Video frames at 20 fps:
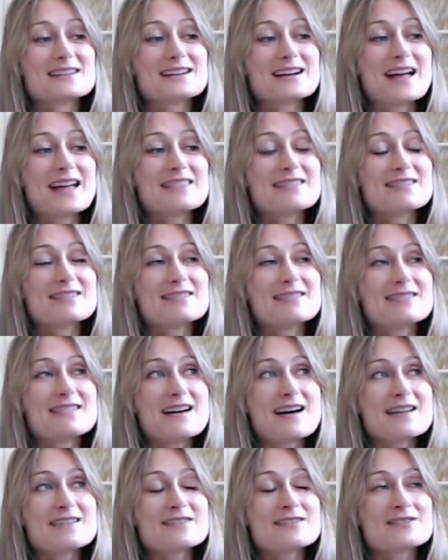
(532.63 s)
I
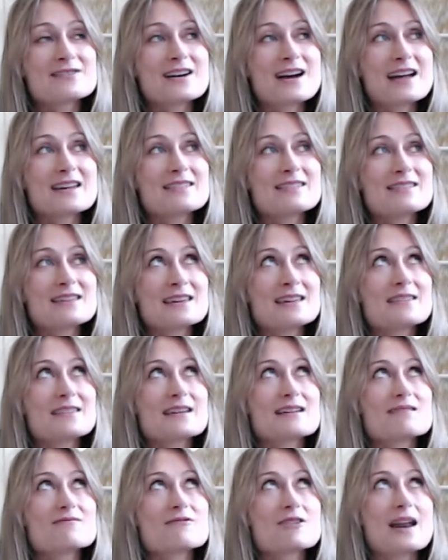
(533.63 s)
think
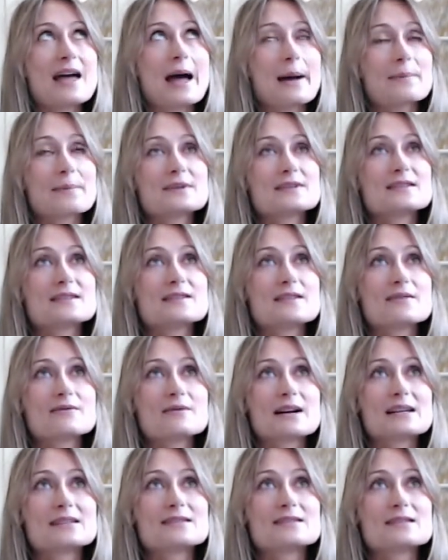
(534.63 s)
that what happens in the
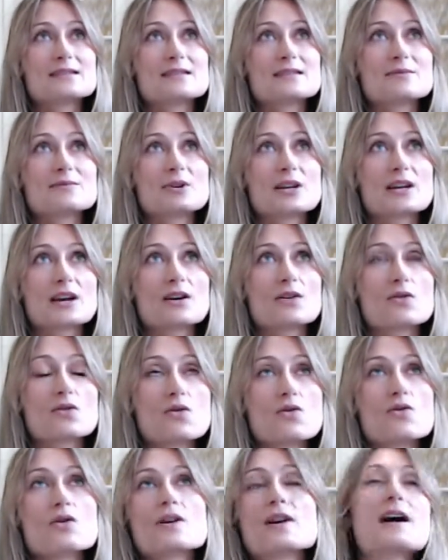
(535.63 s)
West is that we get
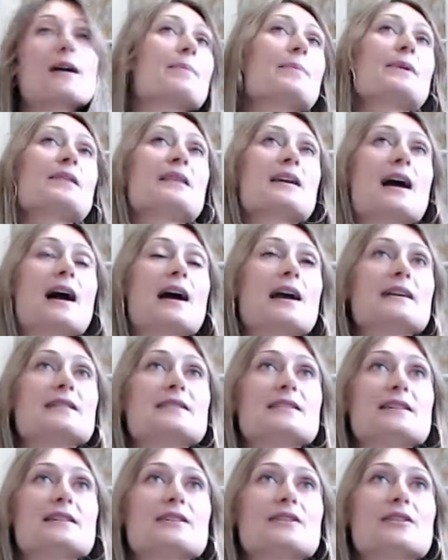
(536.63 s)
caught up in the
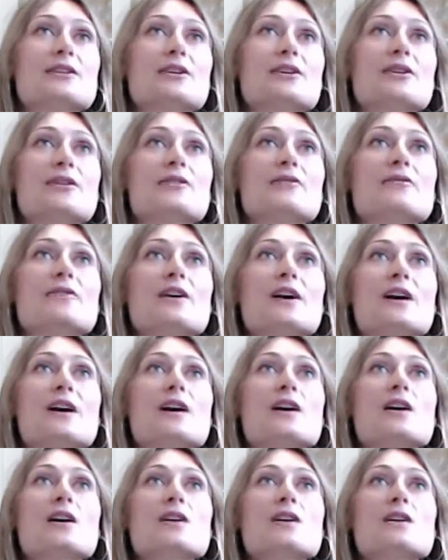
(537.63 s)
idea of
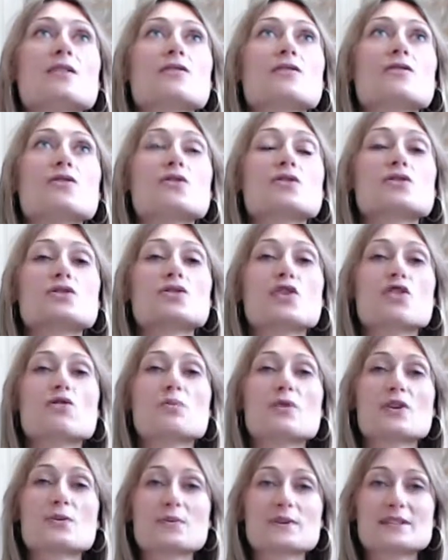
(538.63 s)
your soul
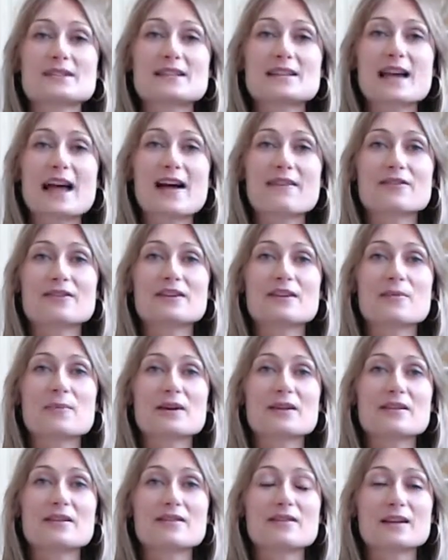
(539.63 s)
purpose having to
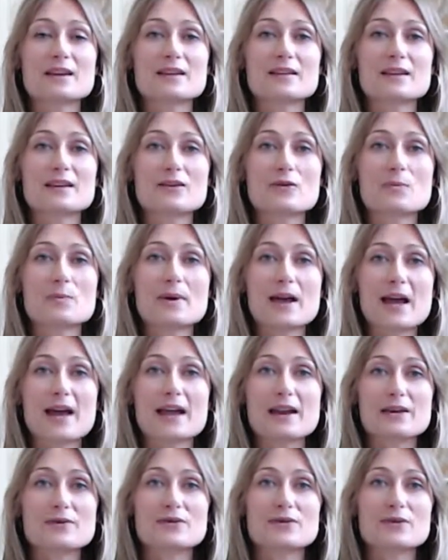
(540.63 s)
be the thing that you're
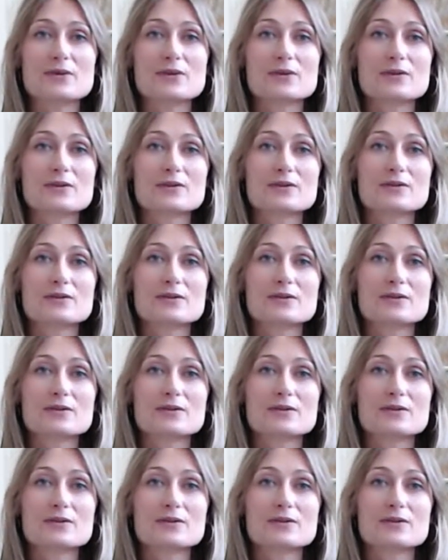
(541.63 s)
paid for.